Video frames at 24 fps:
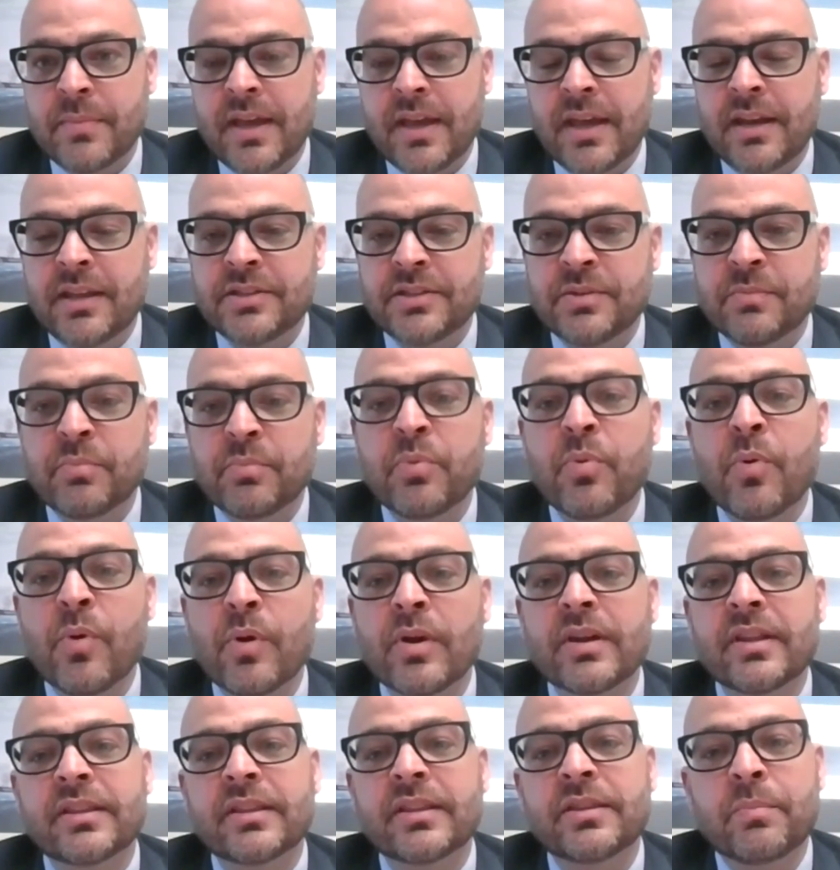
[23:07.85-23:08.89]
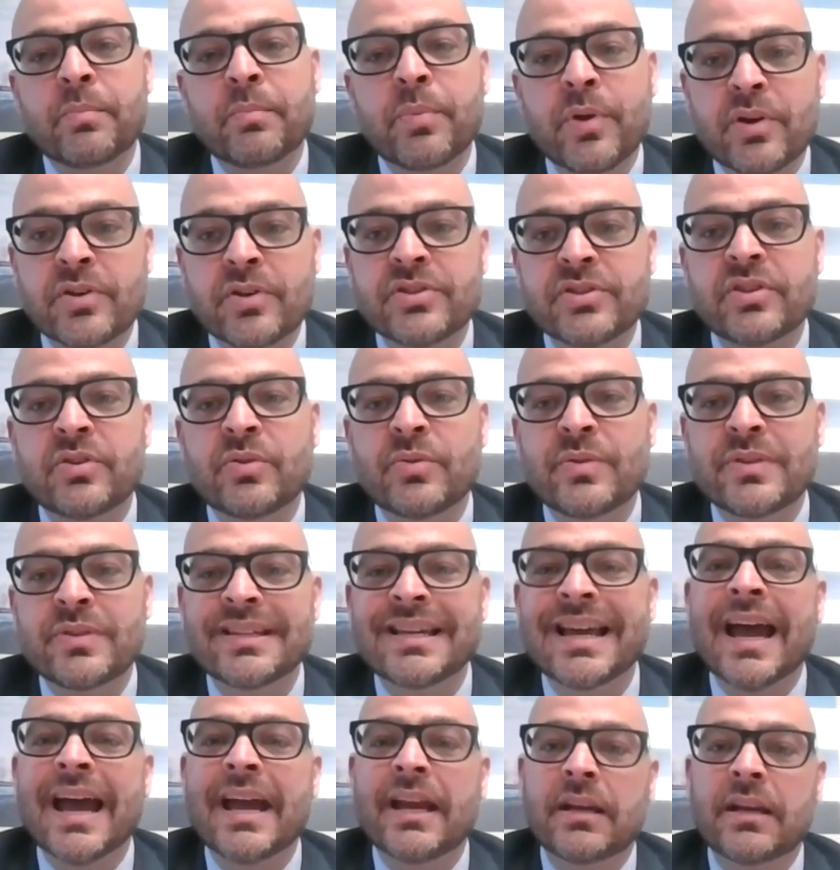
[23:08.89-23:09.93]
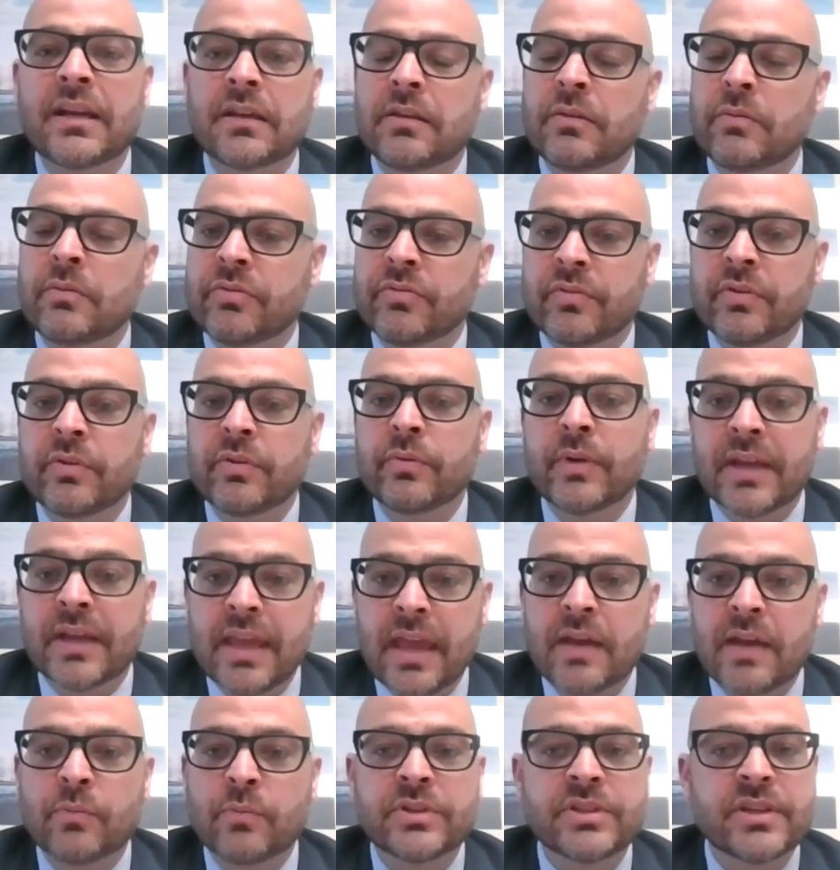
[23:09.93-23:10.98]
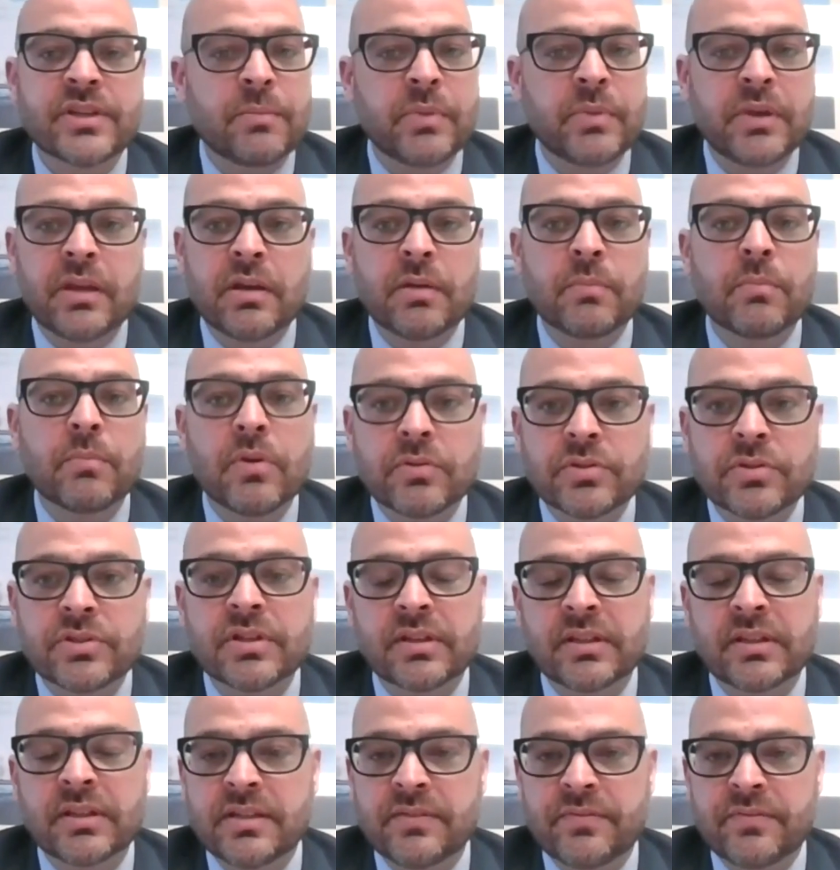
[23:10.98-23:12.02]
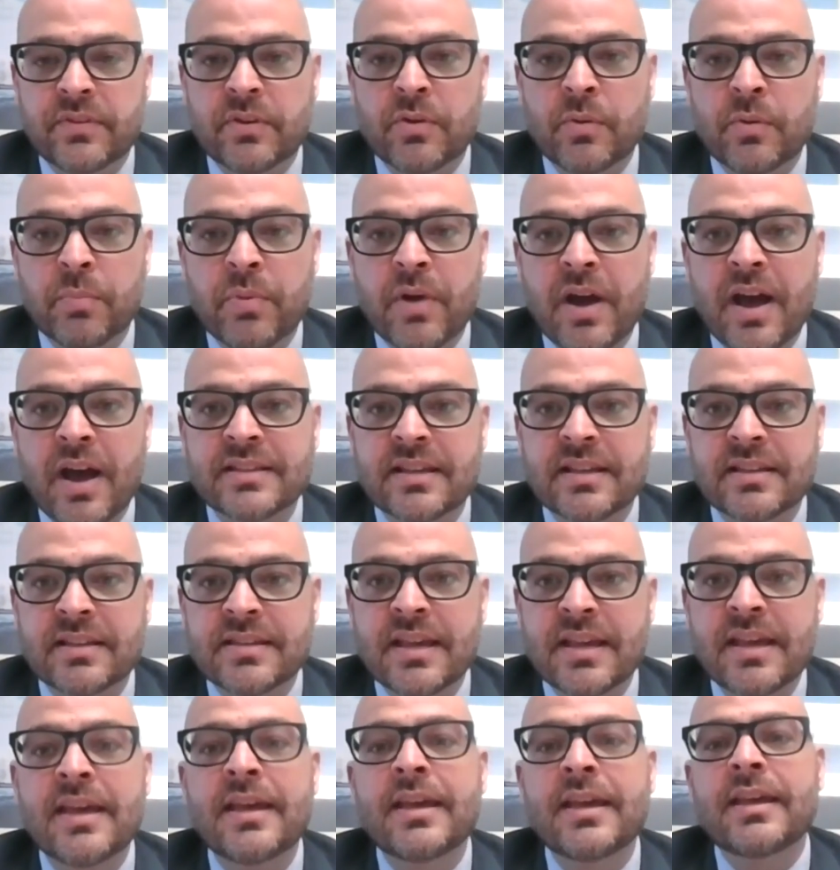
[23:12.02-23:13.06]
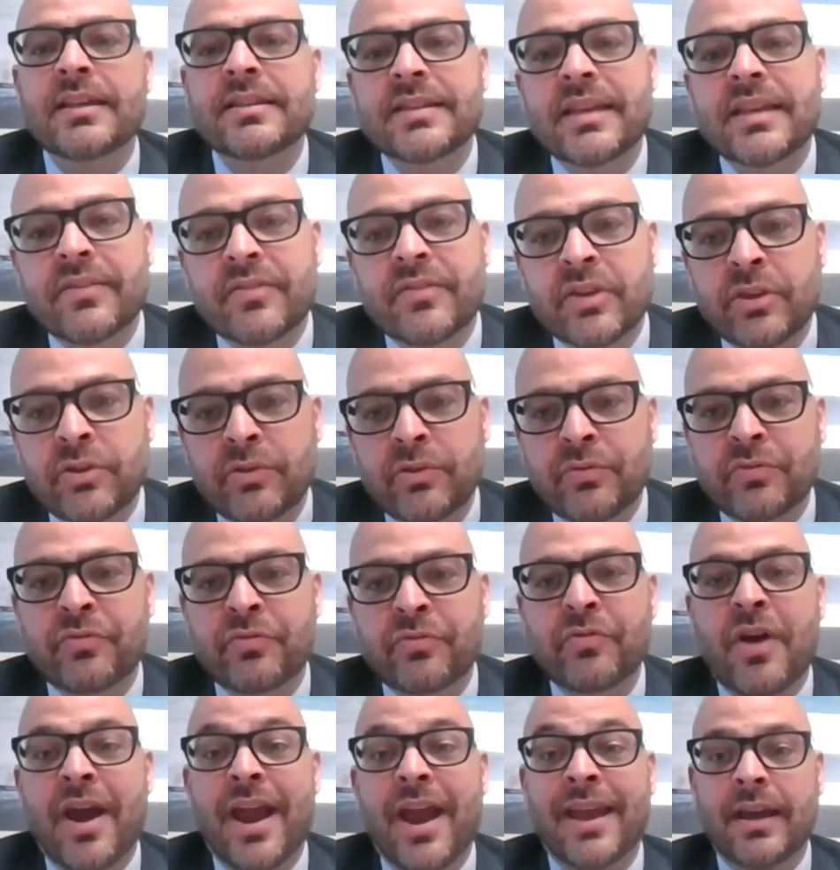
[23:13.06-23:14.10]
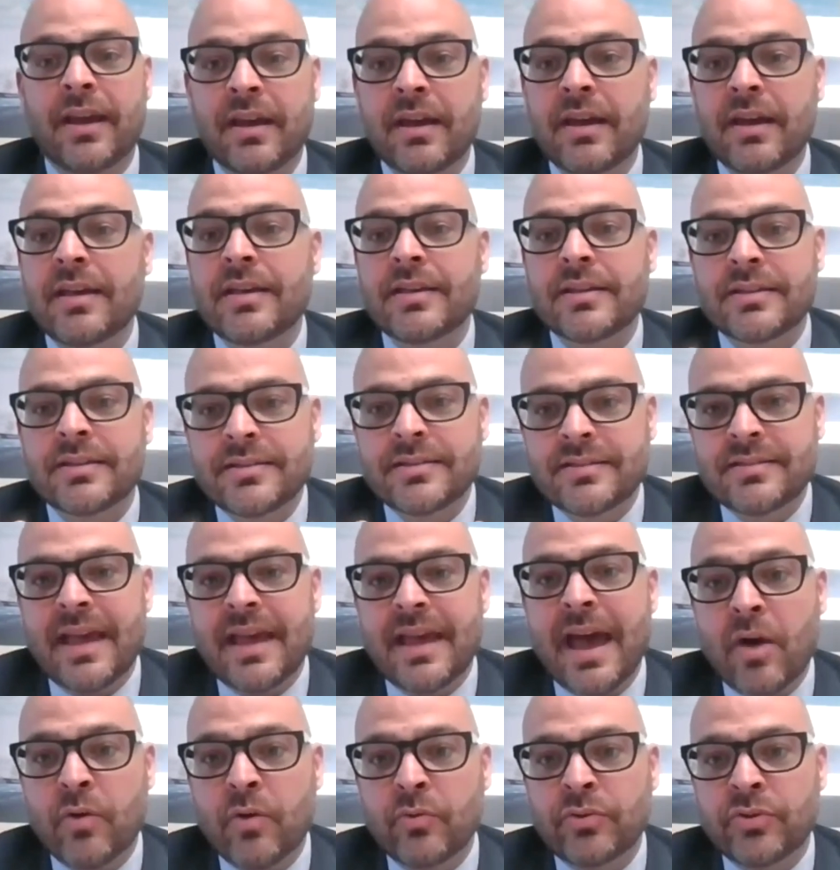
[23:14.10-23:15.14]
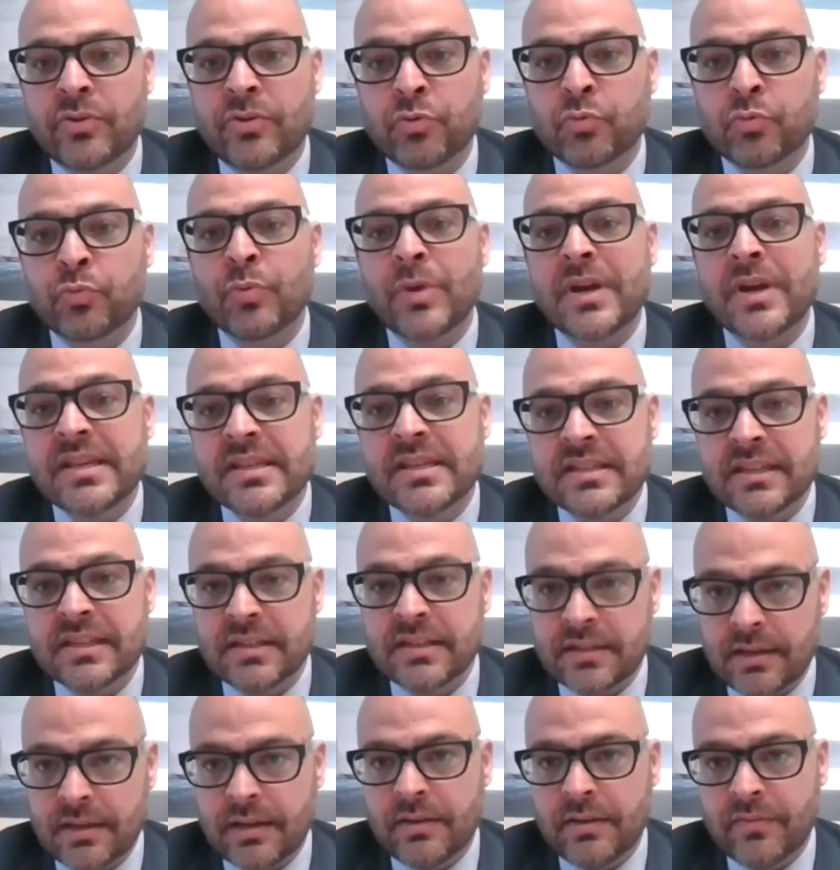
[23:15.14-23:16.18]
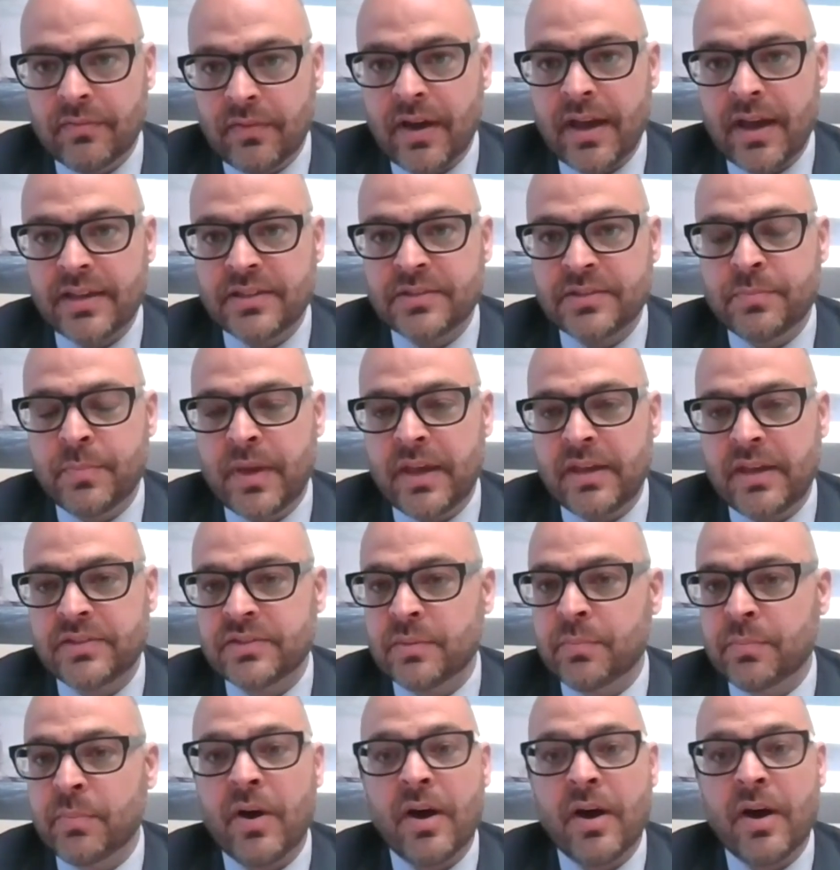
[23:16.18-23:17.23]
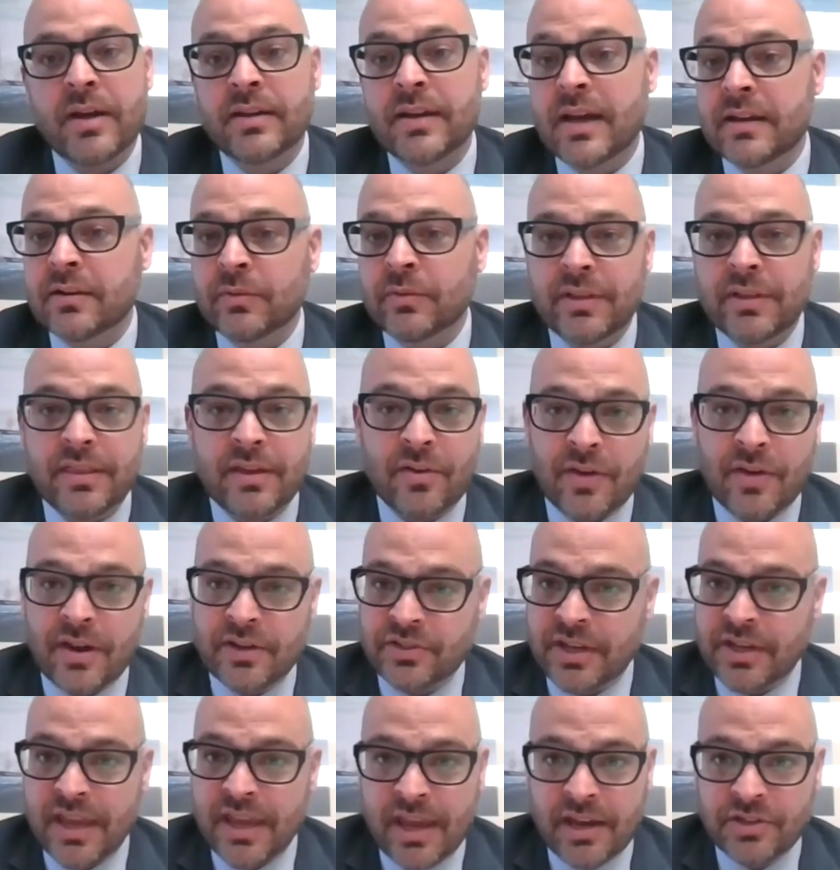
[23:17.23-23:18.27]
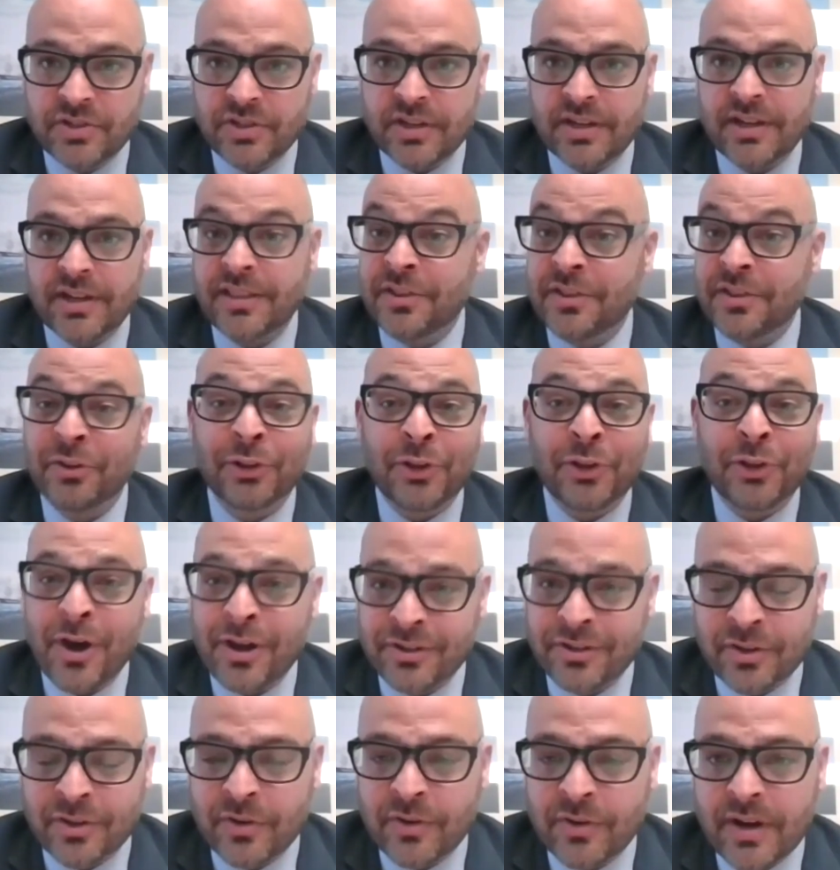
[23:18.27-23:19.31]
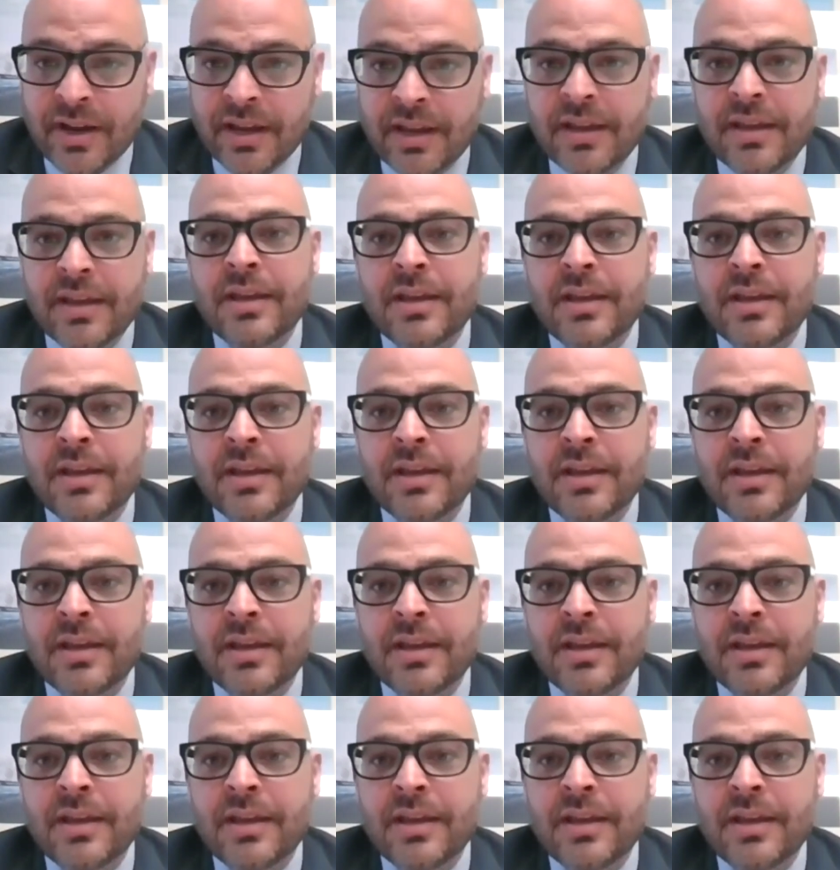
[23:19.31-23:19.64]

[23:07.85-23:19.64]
And it's important that the person who's guiding you through, again, which can be an emotionally difficult process, is giving you frank, sound, reasoned advice based upon not only their education and their law degree,